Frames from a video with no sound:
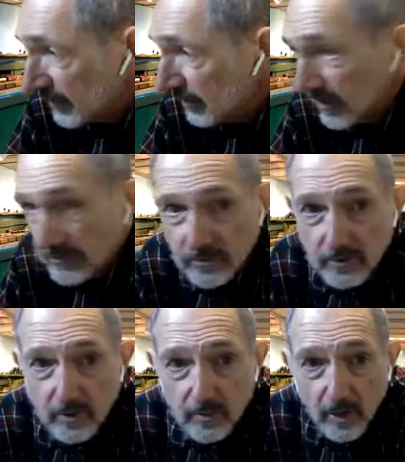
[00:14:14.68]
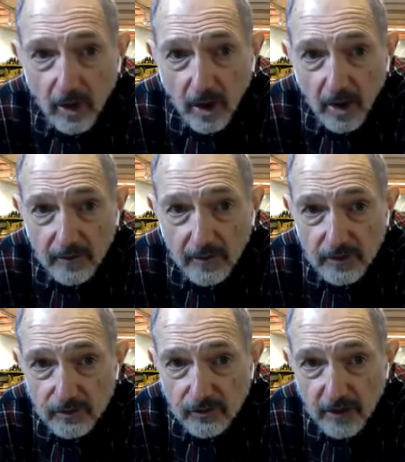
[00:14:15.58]
you have room on the
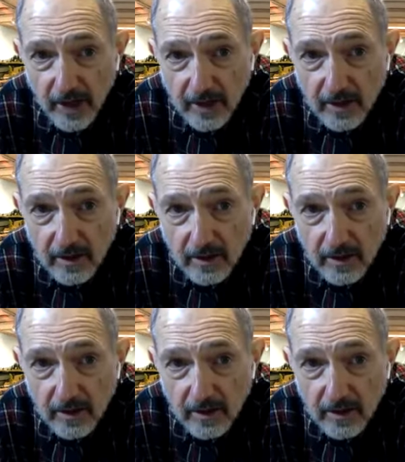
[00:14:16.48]
new track,